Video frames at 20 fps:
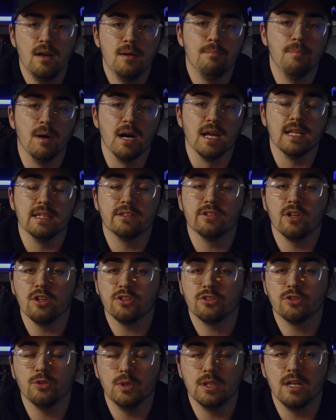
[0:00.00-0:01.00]
but it's
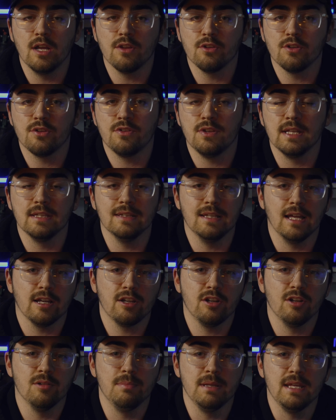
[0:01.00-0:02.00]
also another thing
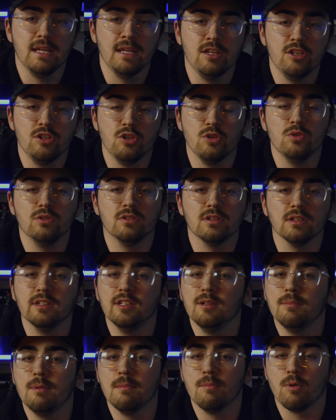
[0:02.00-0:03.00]
that can be used a
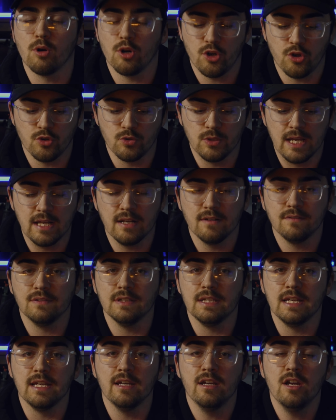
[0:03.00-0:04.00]
little bit more
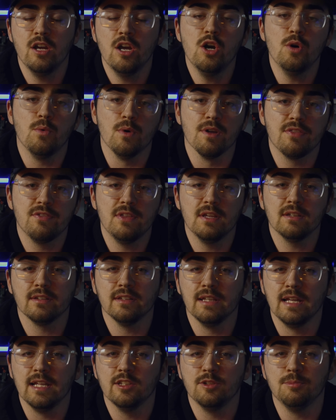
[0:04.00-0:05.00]
creatively with this
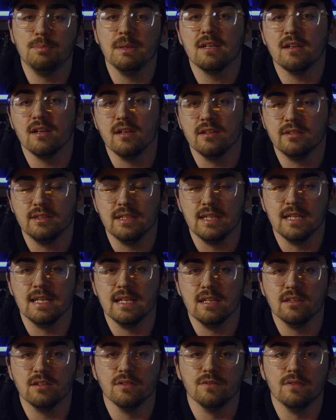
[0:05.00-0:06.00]
lens because it
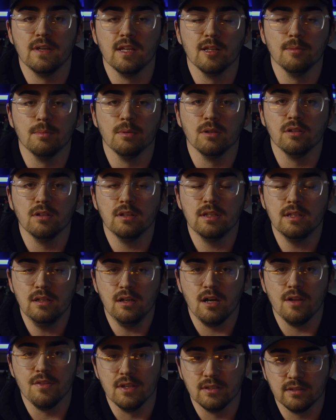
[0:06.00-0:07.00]
is available
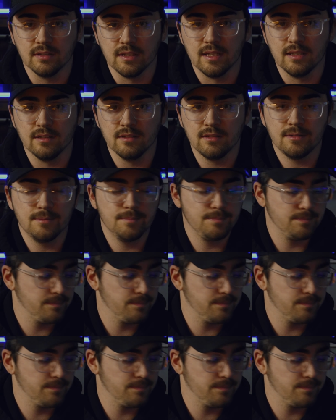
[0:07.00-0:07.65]
on this lens.